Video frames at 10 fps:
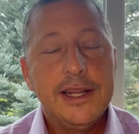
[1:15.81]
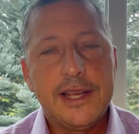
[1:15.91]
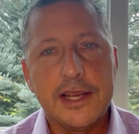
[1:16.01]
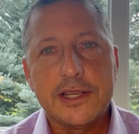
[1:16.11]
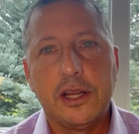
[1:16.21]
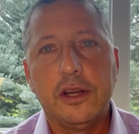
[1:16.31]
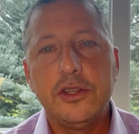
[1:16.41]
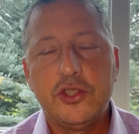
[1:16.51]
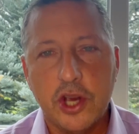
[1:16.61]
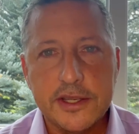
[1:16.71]

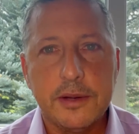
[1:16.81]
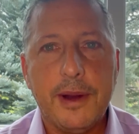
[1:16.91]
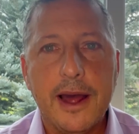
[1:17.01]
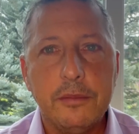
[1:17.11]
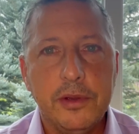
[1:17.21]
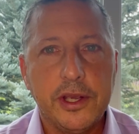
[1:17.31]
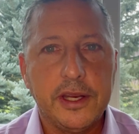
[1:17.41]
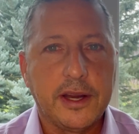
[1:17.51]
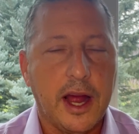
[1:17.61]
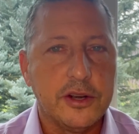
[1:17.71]
Tesla, just about a
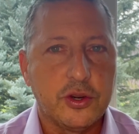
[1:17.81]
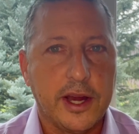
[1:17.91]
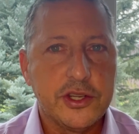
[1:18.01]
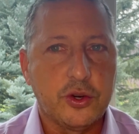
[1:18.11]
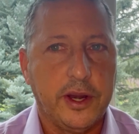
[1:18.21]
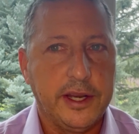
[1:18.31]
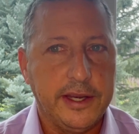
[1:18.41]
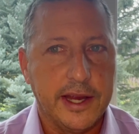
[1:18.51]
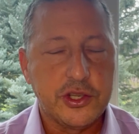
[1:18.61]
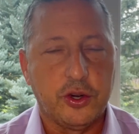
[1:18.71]
million contracts traded
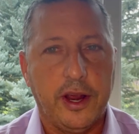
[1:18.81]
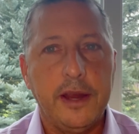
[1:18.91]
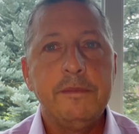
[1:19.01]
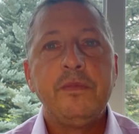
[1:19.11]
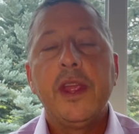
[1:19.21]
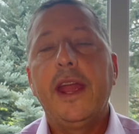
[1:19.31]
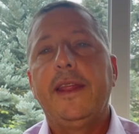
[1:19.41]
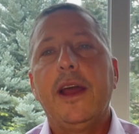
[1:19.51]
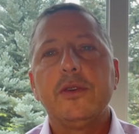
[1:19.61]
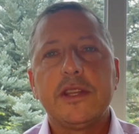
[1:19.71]
yesterday.
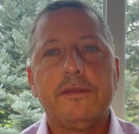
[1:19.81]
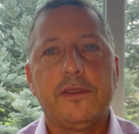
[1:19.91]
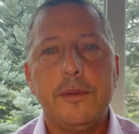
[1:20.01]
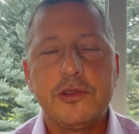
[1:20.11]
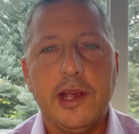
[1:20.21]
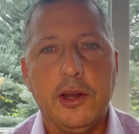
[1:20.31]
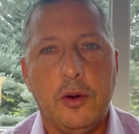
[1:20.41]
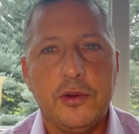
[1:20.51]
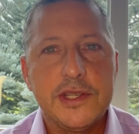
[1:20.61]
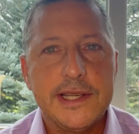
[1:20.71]
And that was the flip side,
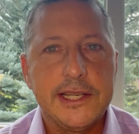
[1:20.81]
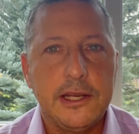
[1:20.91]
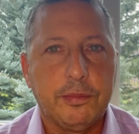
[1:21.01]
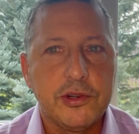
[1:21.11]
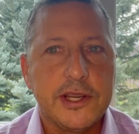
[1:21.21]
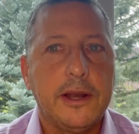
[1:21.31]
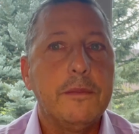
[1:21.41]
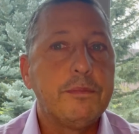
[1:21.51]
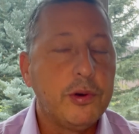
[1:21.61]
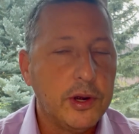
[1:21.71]
almost 60%
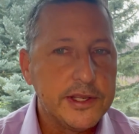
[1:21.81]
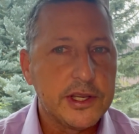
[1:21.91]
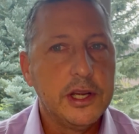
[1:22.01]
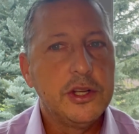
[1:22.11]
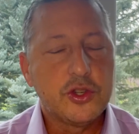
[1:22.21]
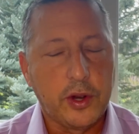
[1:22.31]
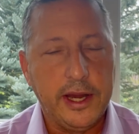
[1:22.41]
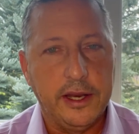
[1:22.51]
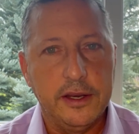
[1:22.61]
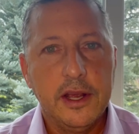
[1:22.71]
puts
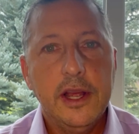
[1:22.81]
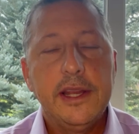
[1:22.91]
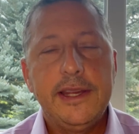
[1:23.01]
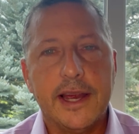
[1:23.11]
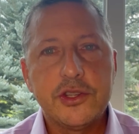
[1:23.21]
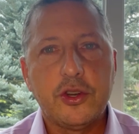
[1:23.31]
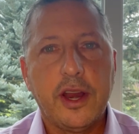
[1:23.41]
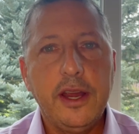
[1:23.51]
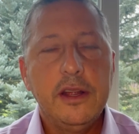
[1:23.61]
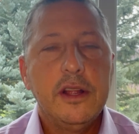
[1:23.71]
traded.
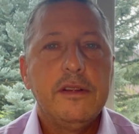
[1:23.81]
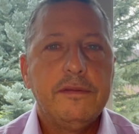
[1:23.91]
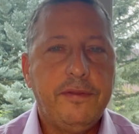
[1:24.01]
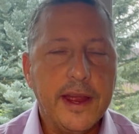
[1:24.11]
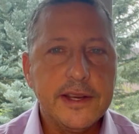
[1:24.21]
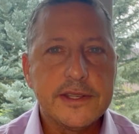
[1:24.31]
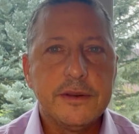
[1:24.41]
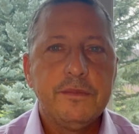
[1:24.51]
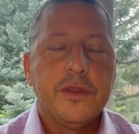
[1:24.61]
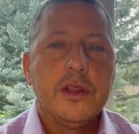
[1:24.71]
Yesterday,
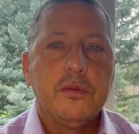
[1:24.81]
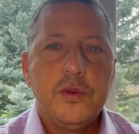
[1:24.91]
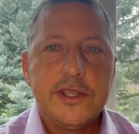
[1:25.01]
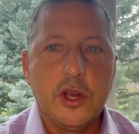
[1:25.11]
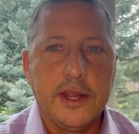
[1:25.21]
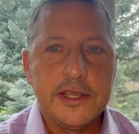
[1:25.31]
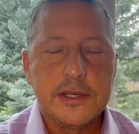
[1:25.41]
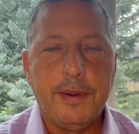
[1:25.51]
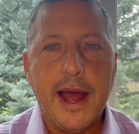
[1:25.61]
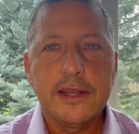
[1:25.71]
VIX, we saw the
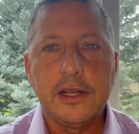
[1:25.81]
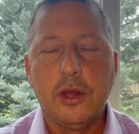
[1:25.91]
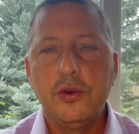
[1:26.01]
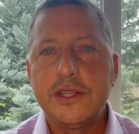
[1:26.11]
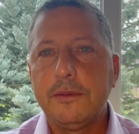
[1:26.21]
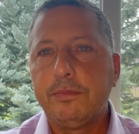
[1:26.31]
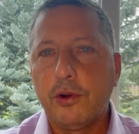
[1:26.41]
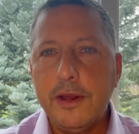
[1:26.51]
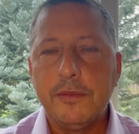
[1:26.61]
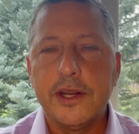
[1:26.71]
spot closing
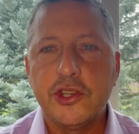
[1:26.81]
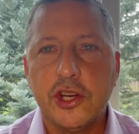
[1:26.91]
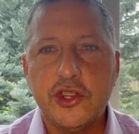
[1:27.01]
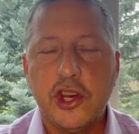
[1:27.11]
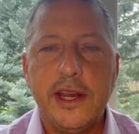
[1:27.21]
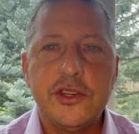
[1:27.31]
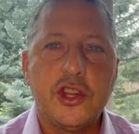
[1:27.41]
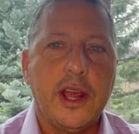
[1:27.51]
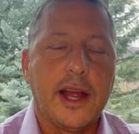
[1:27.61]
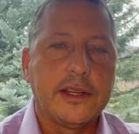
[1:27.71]
pretty much unchanged.
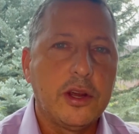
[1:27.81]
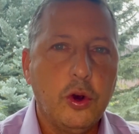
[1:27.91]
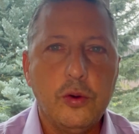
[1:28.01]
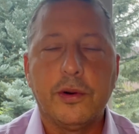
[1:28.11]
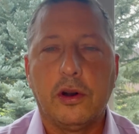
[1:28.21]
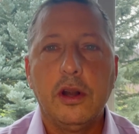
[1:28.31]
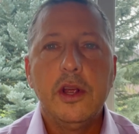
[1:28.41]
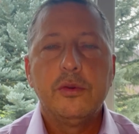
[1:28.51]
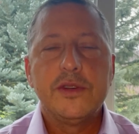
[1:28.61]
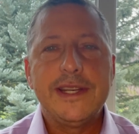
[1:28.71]
The October
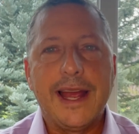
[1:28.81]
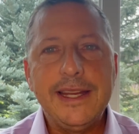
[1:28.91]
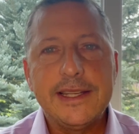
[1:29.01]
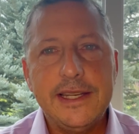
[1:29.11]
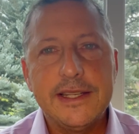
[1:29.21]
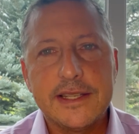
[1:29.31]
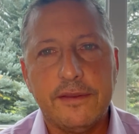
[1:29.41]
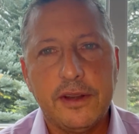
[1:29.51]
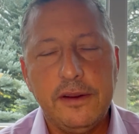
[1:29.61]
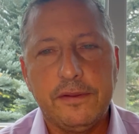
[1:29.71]
was
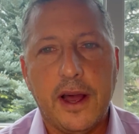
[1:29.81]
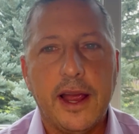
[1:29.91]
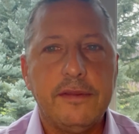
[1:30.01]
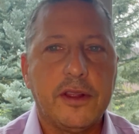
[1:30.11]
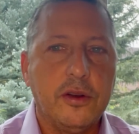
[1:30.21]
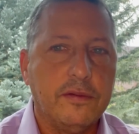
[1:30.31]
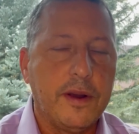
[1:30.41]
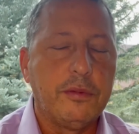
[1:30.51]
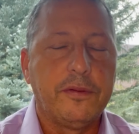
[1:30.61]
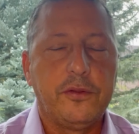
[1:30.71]
19.75, the
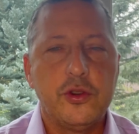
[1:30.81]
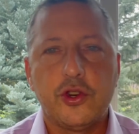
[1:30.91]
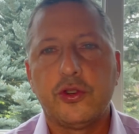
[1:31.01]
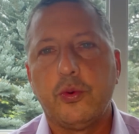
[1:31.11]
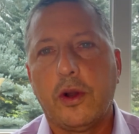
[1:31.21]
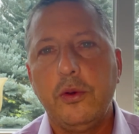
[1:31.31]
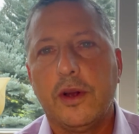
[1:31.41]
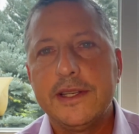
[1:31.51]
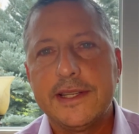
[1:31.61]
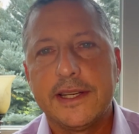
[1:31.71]
November future
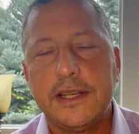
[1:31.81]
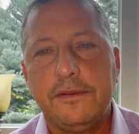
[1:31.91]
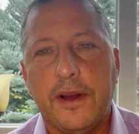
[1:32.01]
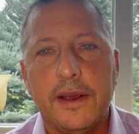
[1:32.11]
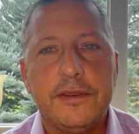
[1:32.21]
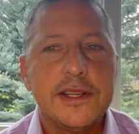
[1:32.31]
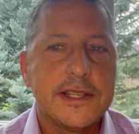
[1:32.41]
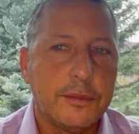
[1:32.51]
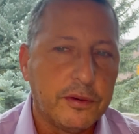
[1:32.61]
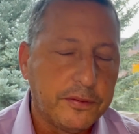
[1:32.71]
21.65,
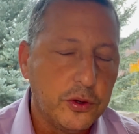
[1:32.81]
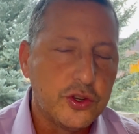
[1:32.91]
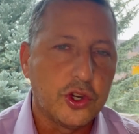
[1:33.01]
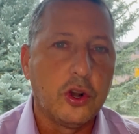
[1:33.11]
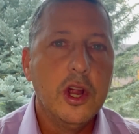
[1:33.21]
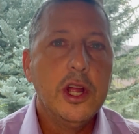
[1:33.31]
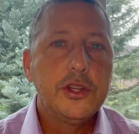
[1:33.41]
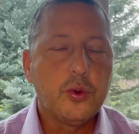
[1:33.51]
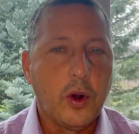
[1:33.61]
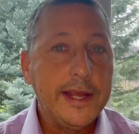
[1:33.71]
December future
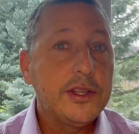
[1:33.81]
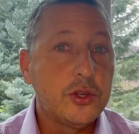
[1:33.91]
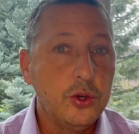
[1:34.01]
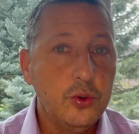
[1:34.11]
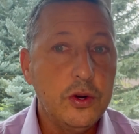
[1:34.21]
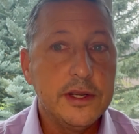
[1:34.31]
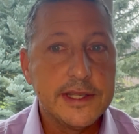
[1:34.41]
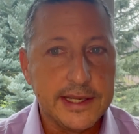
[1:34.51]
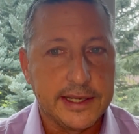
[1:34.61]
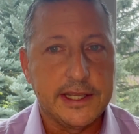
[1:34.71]

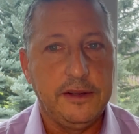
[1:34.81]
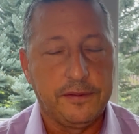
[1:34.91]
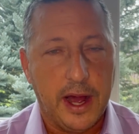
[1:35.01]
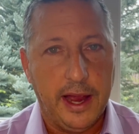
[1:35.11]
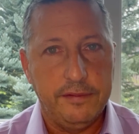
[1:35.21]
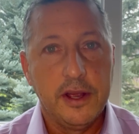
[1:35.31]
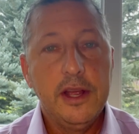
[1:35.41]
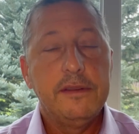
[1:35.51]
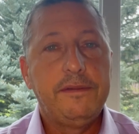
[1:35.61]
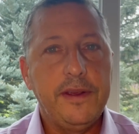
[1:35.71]
22.65.
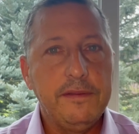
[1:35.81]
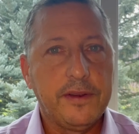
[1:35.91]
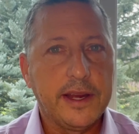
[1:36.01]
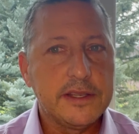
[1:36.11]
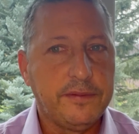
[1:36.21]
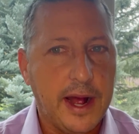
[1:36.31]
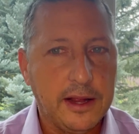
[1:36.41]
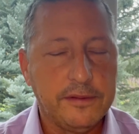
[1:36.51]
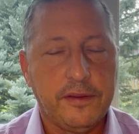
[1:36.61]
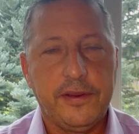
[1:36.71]
VVIX,
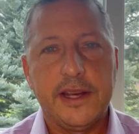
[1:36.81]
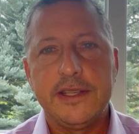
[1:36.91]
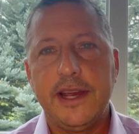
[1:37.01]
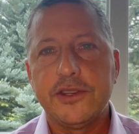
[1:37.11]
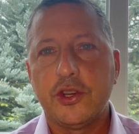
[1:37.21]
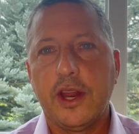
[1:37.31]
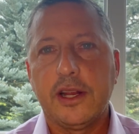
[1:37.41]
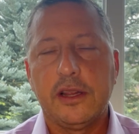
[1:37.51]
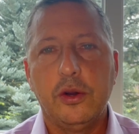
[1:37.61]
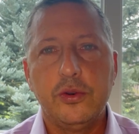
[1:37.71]
vol of the VIX, yesterday
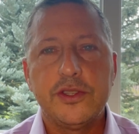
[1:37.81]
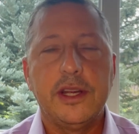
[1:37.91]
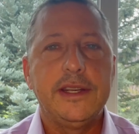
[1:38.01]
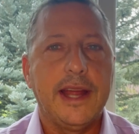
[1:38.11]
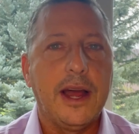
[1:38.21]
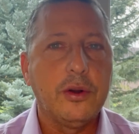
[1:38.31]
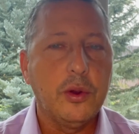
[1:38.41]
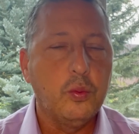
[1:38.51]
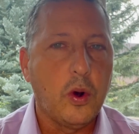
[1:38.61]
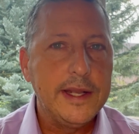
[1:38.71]
closed down
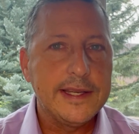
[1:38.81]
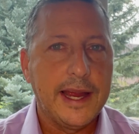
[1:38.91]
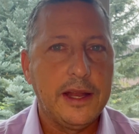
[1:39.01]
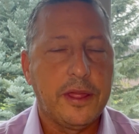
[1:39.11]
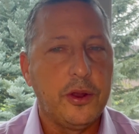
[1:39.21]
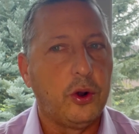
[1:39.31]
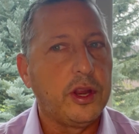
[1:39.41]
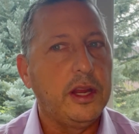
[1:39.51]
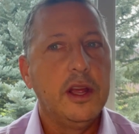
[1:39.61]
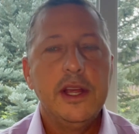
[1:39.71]
at
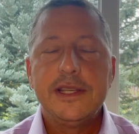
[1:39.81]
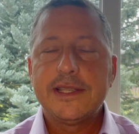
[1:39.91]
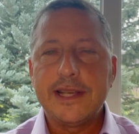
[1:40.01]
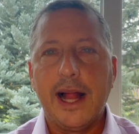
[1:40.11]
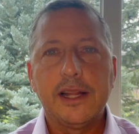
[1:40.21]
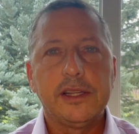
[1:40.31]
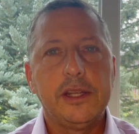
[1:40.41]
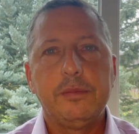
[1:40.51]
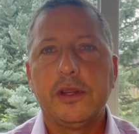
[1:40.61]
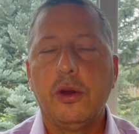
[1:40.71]
110.30,
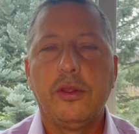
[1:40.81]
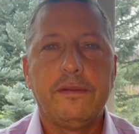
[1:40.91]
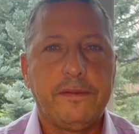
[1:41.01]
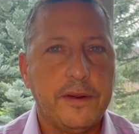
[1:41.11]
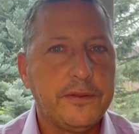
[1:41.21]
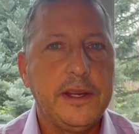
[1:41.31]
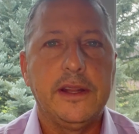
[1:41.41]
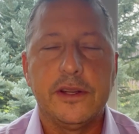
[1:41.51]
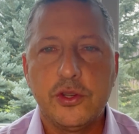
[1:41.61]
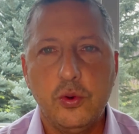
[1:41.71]
solidly below the 50
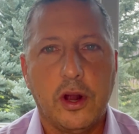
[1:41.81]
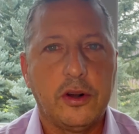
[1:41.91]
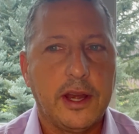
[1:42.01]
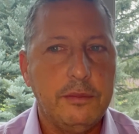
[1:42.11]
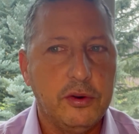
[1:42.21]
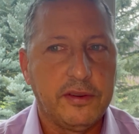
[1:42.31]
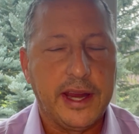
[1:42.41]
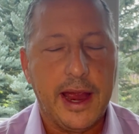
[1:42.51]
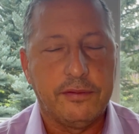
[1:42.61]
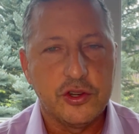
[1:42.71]
and the 200-day
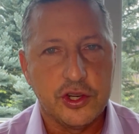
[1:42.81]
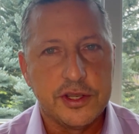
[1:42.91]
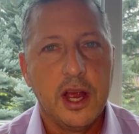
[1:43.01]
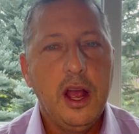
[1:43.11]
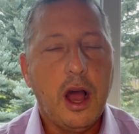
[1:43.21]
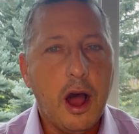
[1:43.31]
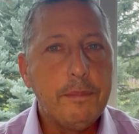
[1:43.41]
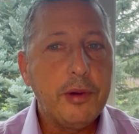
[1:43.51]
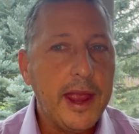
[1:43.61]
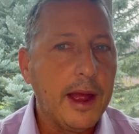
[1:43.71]
moving averages,
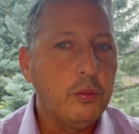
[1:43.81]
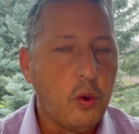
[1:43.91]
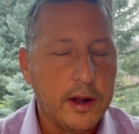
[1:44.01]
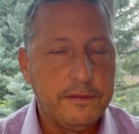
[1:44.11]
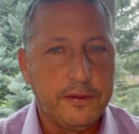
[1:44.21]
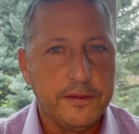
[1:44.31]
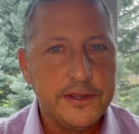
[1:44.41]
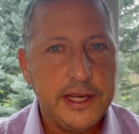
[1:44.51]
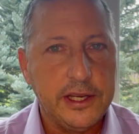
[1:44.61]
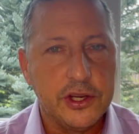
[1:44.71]
up at
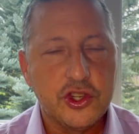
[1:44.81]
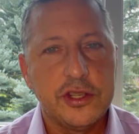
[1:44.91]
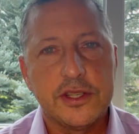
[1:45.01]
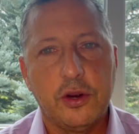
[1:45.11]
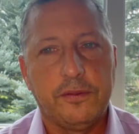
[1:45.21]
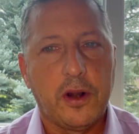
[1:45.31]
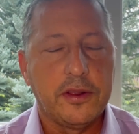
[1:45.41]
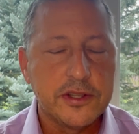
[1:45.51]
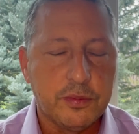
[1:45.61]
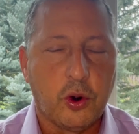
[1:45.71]
115-ish. And so far
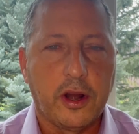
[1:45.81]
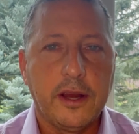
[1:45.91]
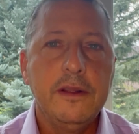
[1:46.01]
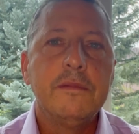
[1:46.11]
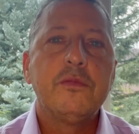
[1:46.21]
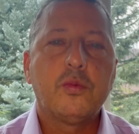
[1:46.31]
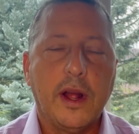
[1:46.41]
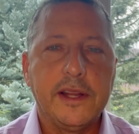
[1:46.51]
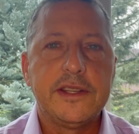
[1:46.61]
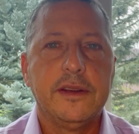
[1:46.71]
this morning,
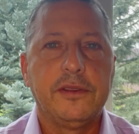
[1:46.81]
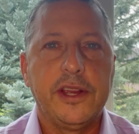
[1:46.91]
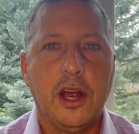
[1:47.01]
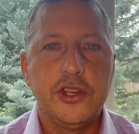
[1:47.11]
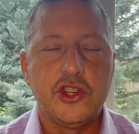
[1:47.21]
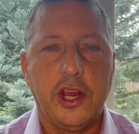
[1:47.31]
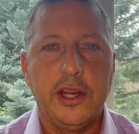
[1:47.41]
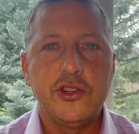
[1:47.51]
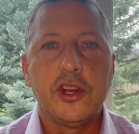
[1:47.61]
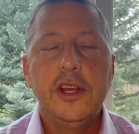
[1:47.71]
relatively
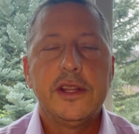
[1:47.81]
unchanged.